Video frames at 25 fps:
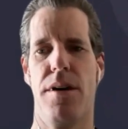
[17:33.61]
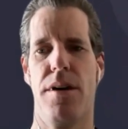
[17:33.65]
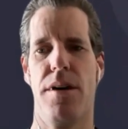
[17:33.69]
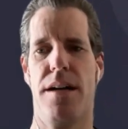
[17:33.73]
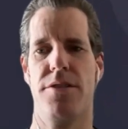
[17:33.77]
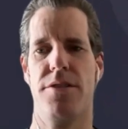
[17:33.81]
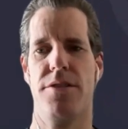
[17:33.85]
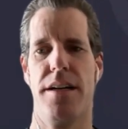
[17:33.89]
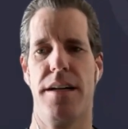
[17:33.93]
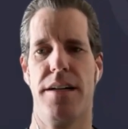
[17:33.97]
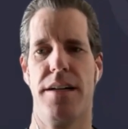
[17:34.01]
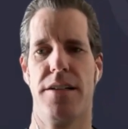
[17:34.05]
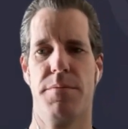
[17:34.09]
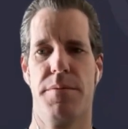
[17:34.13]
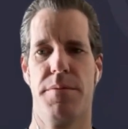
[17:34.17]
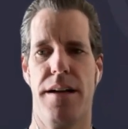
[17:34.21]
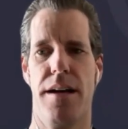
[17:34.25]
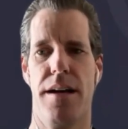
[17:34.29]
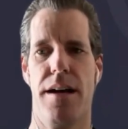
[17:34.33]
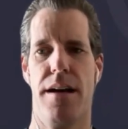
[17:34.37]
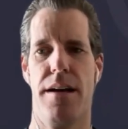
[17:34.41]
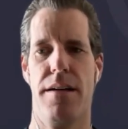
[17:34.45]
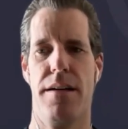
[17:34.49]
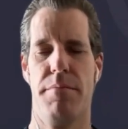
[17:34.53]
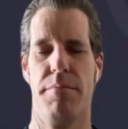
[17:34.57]
projects
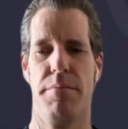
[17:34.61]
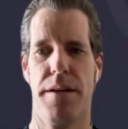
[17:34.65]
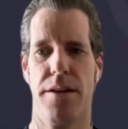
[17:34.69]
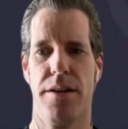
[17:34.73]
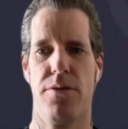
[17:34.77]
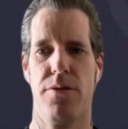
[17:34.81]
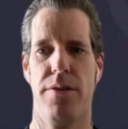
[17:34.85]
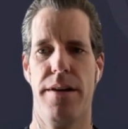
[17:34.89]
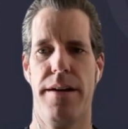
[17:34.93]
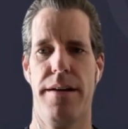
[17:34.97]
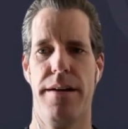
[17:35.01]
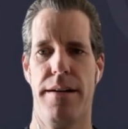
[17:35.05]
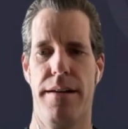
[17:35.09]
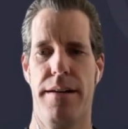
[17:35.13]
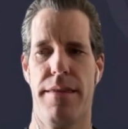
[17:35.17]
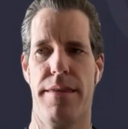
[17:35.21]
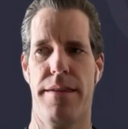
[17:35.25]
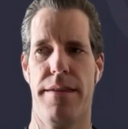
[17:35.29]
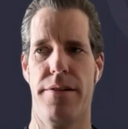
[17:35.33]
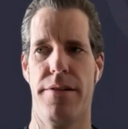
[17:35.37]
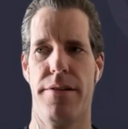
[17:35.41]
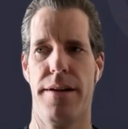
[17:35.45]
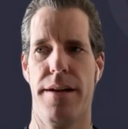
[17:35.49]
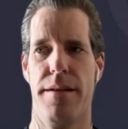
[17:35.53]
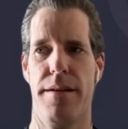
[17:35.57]
beyond bitcoin and
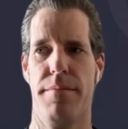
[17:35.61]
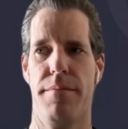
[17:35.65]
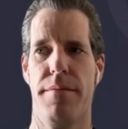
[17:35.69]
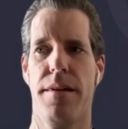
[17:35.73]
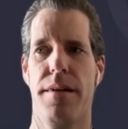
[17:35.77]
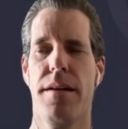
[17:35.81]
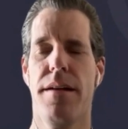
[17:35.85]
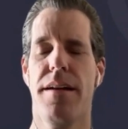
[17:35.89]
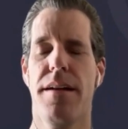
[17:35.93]
ethereum